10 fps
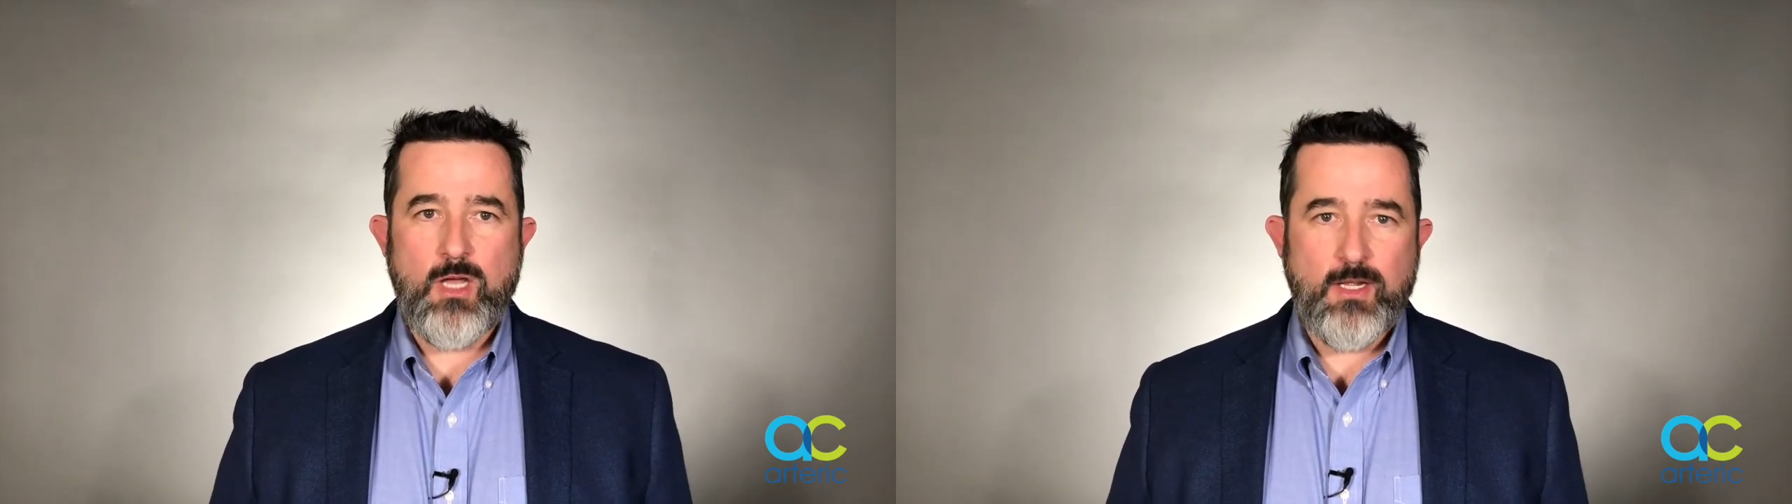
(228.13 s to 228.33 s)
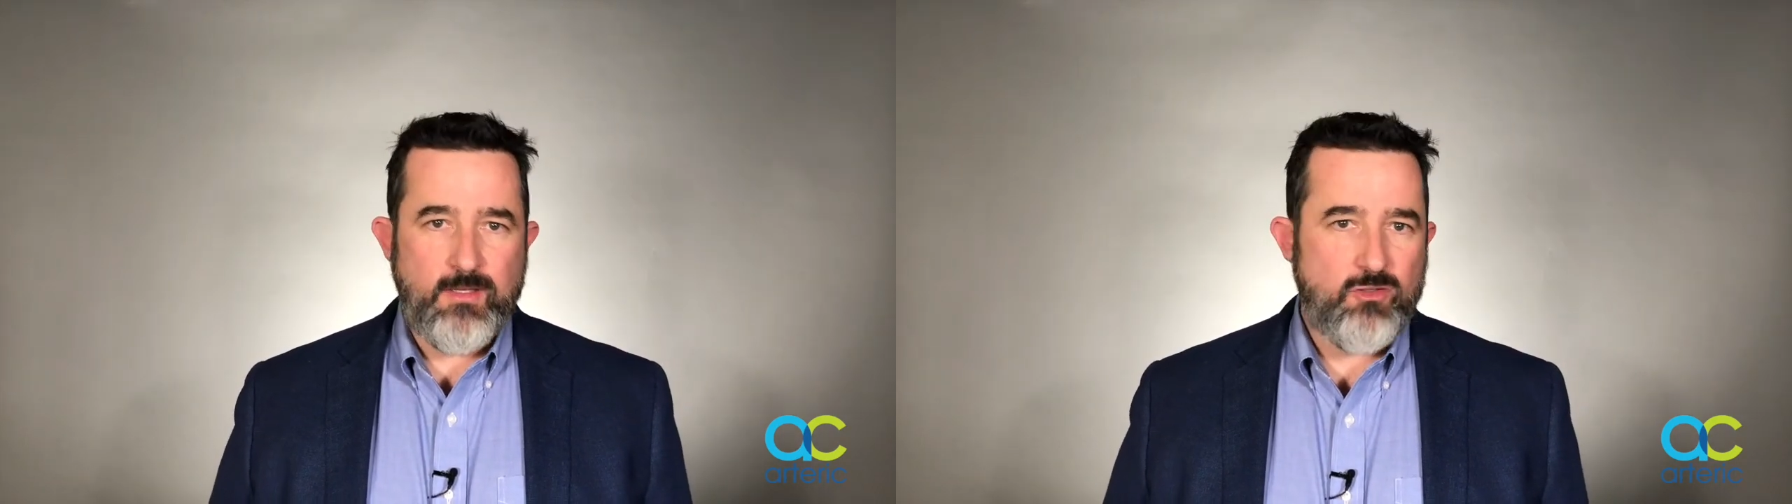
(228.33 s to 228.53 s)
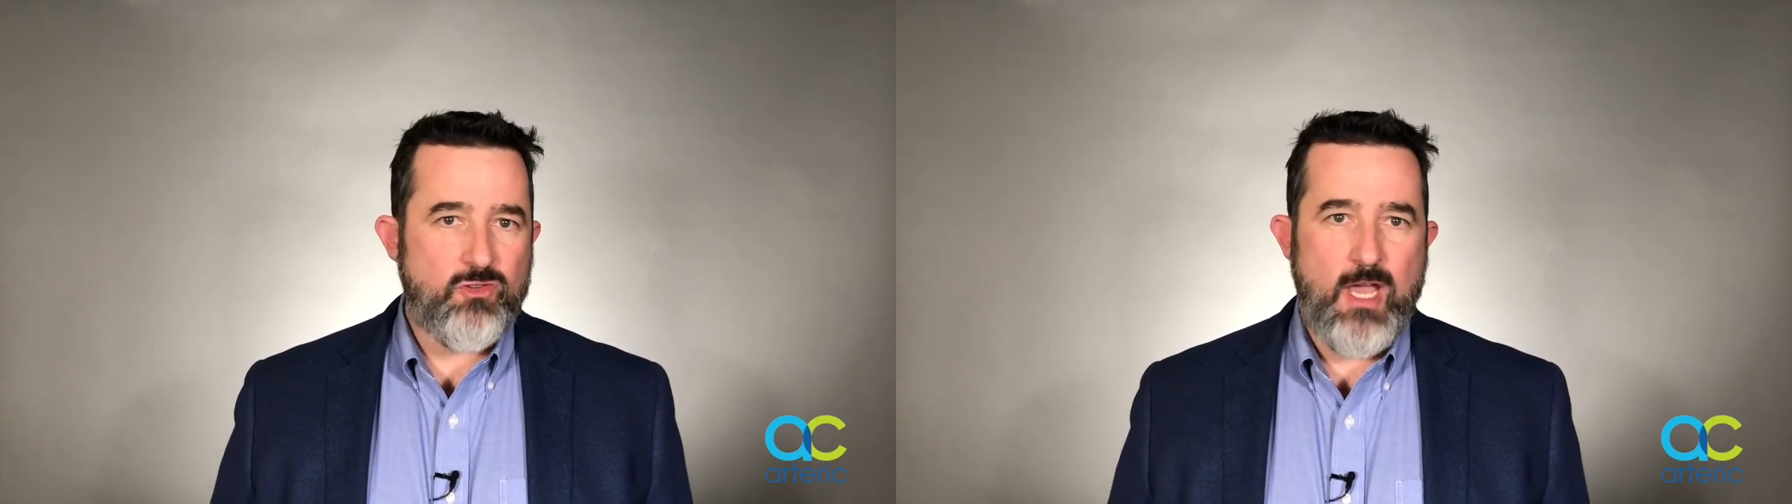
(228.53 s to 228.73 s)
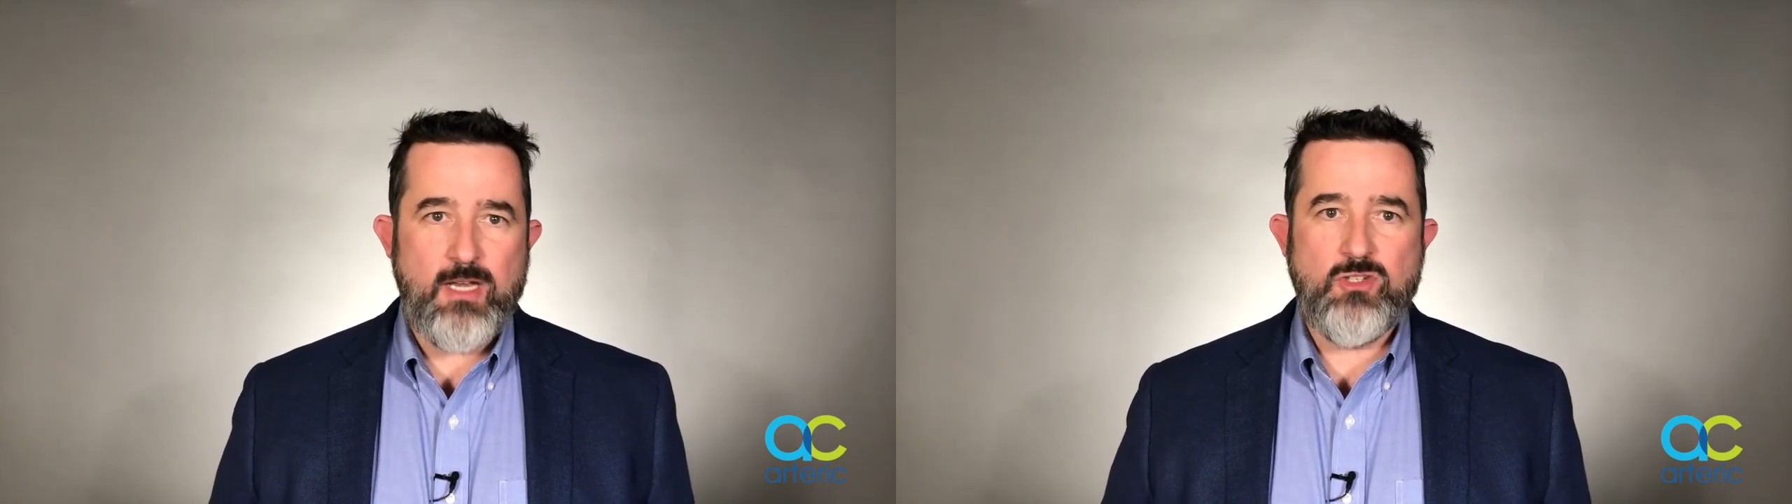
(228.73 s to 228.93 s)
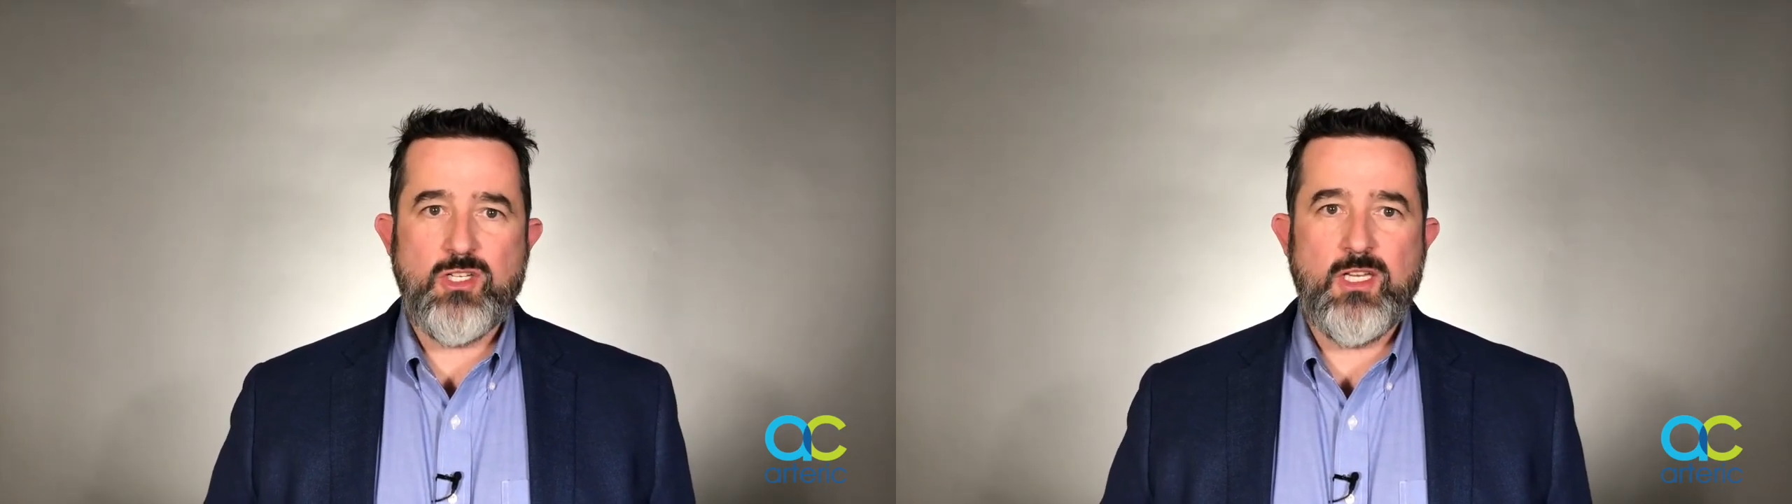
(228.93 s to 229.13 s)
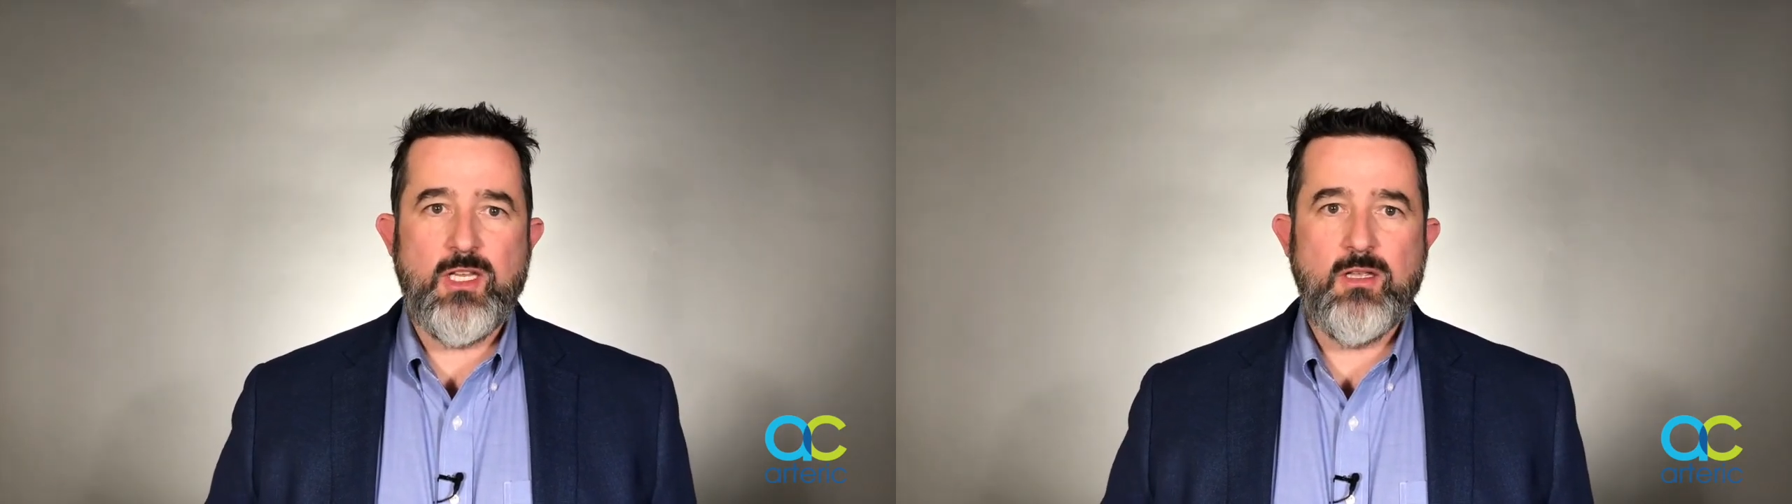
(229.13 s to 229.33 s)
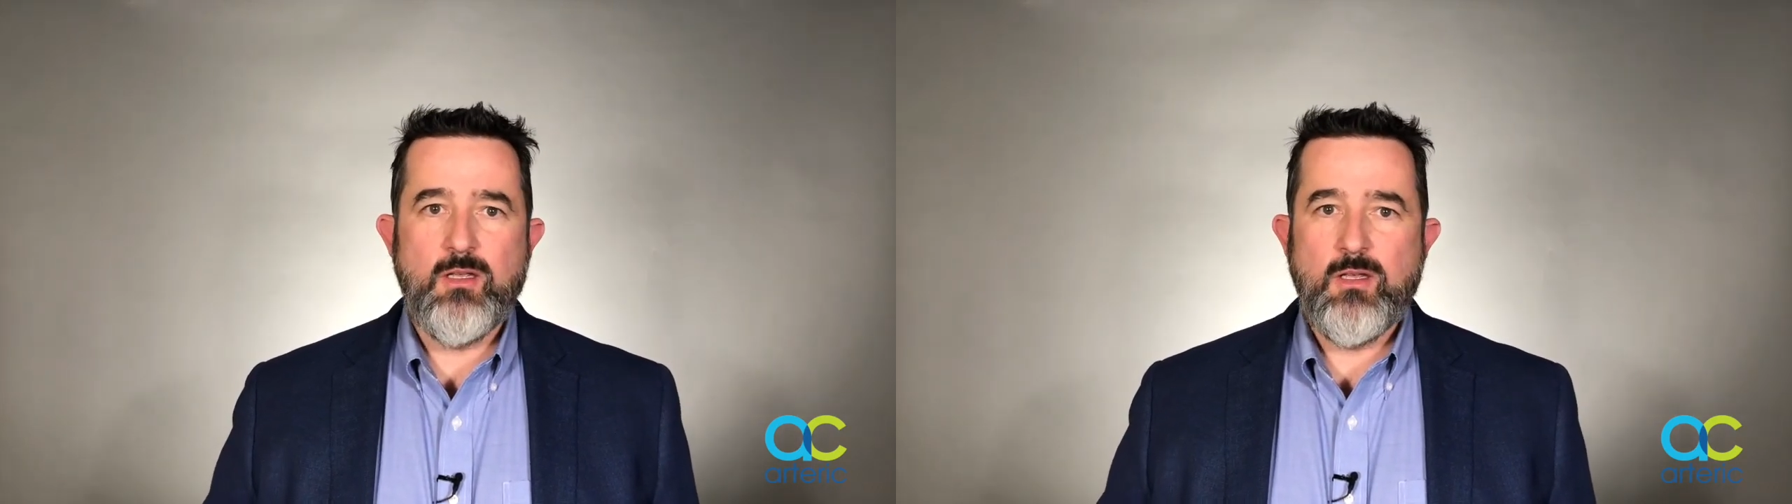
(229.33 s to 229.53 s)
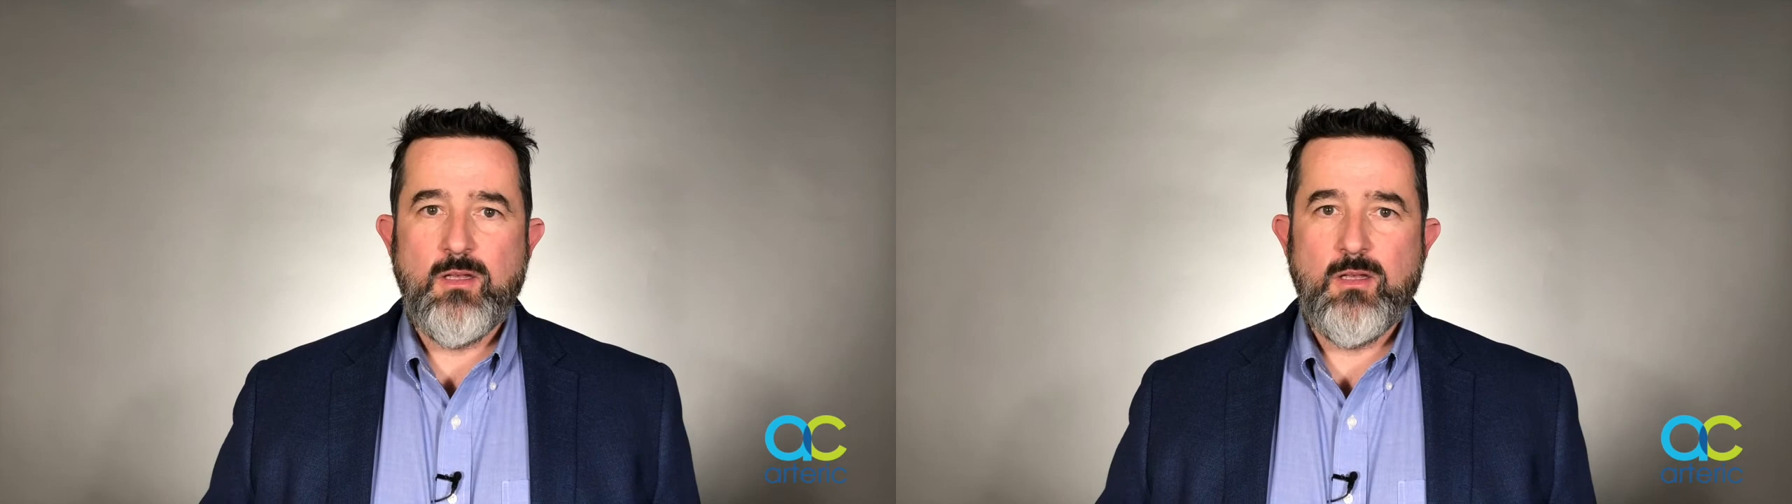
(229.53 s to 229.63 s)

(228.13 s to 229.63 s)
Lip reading: content strategy,